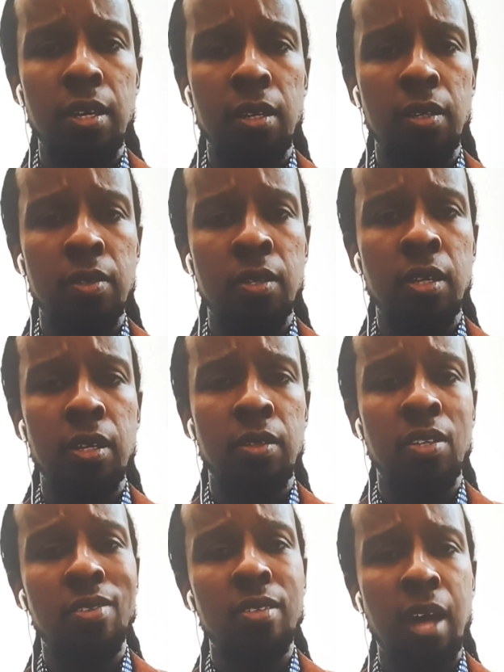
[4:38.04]
ideas,
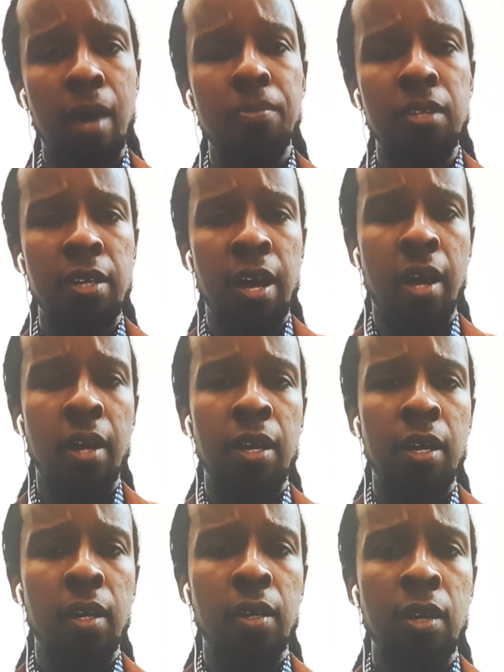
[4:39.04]
to stop
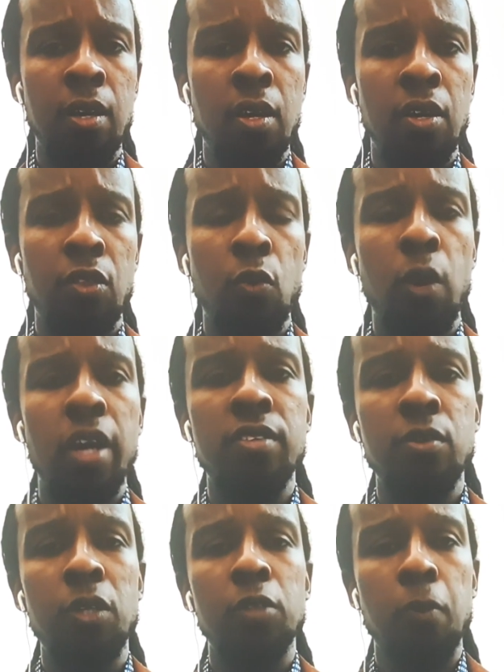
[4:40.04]
denying the
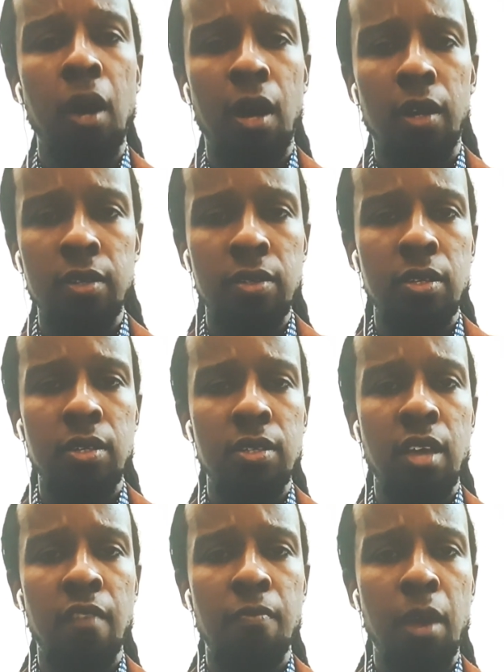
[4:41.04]
ways in which
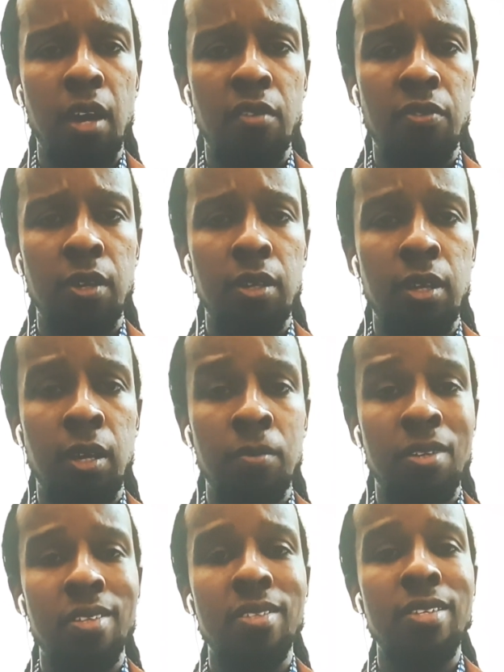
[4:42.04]
policies have benefited
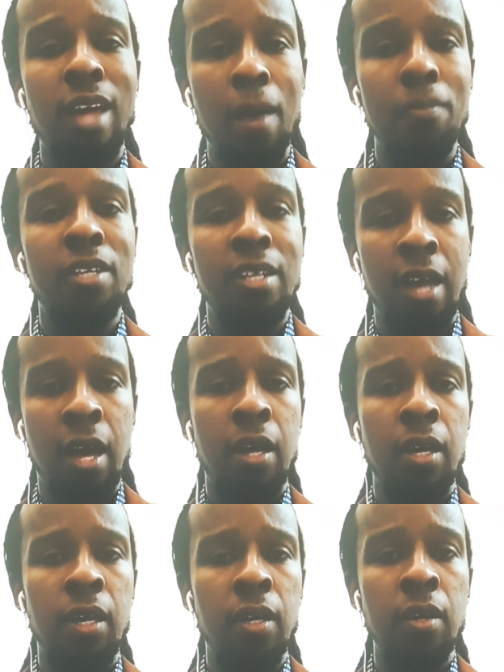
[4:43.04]
them, to stop
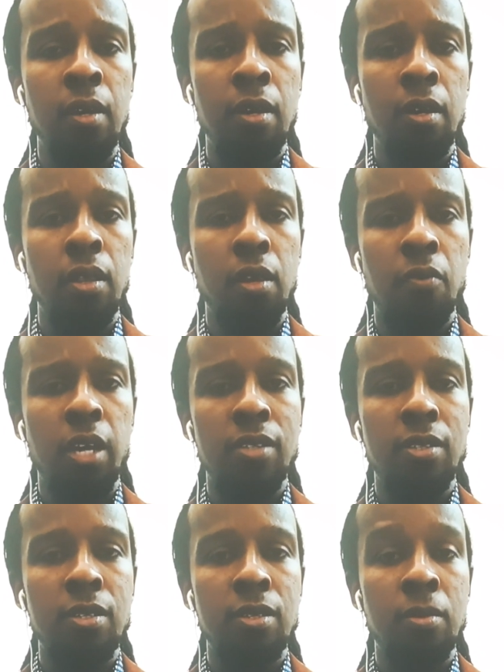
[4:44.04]
denying their
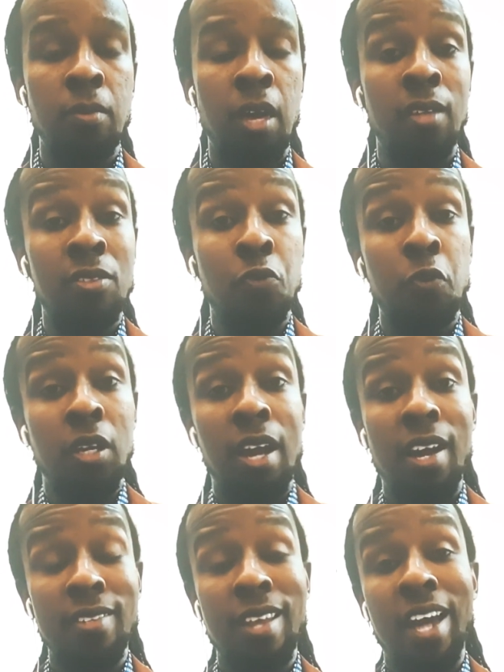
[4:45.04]
racism, and to
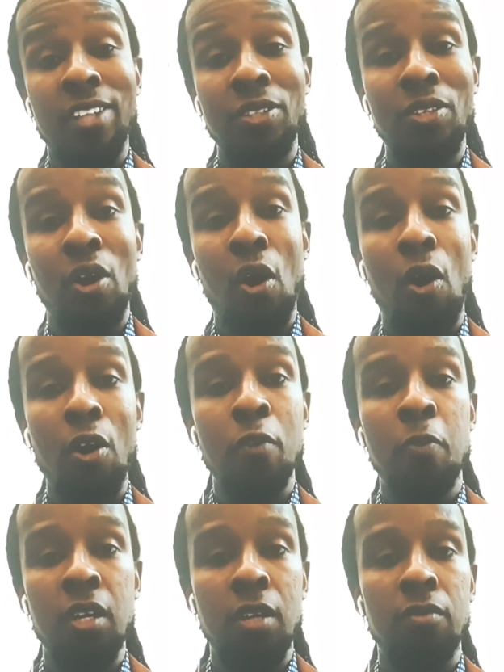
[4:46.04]
realize that actually the
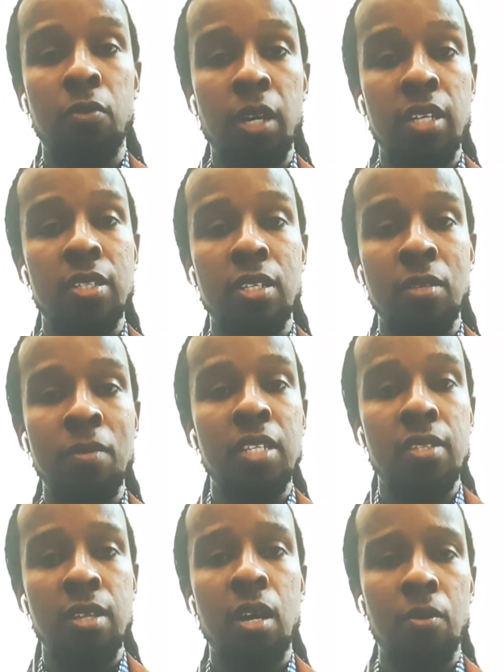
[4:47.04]
heartbeat of
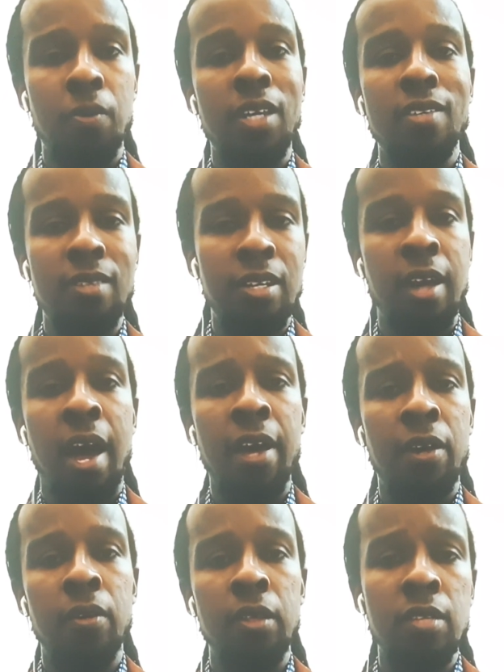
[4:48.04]
racism itself is
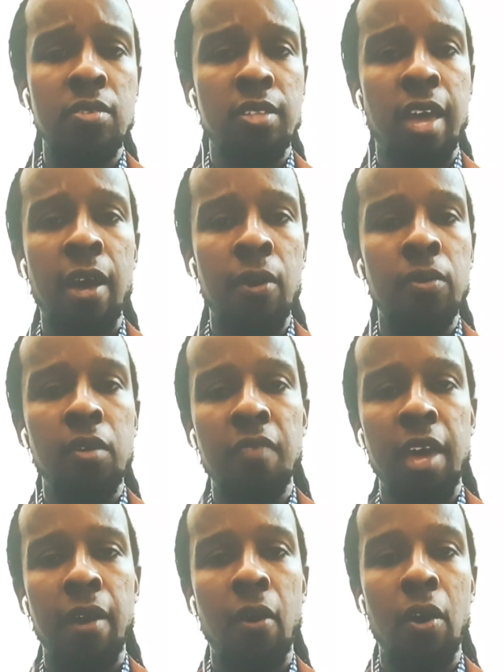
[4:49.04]
denial, and the sound
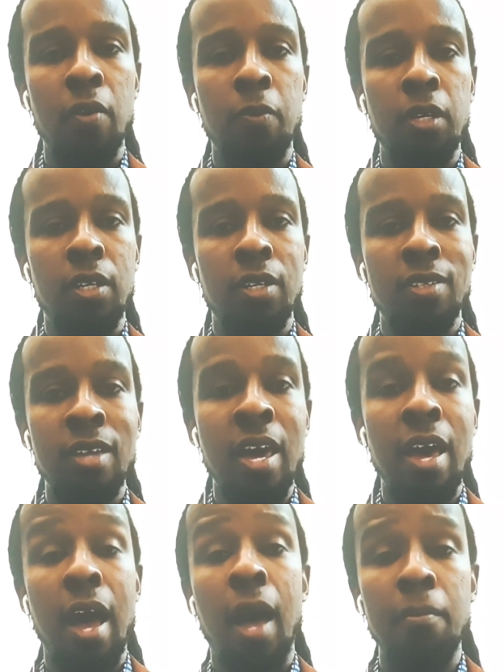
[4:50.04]
of that heartbeat is,
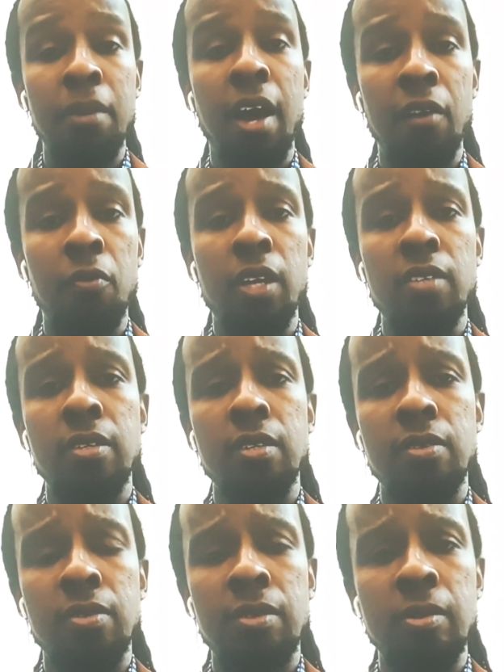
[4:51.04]
I'm not
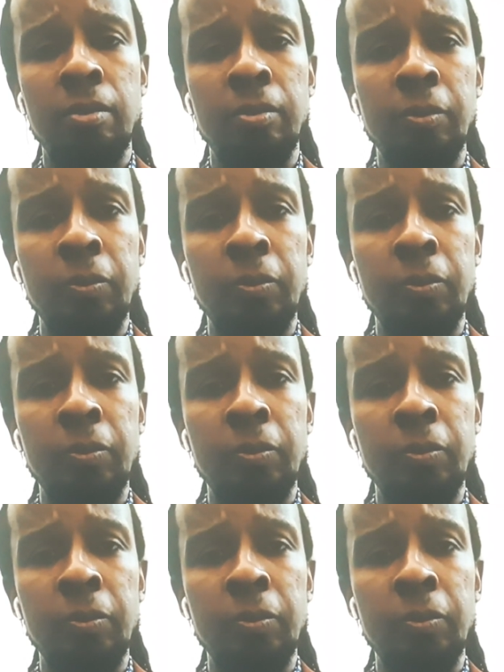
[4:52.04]
racist.